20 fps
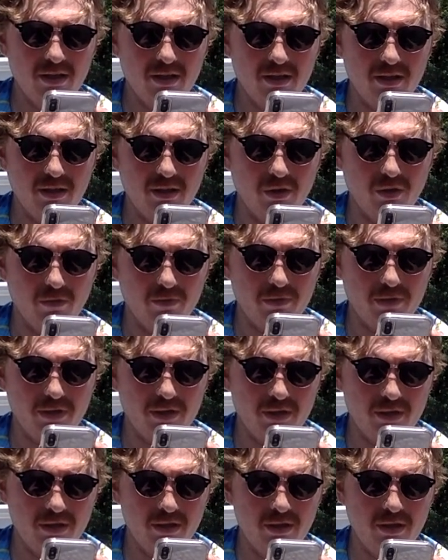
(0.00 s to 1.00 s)
Nope.
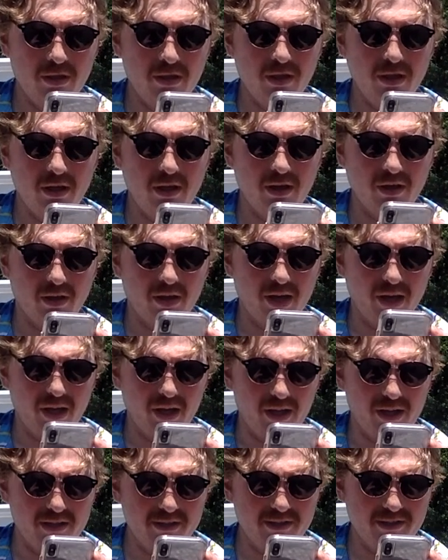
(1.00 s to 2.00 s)
Okay,
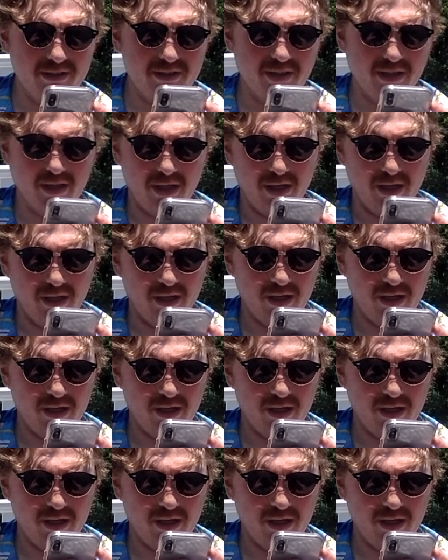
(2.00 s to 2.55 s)
let's see.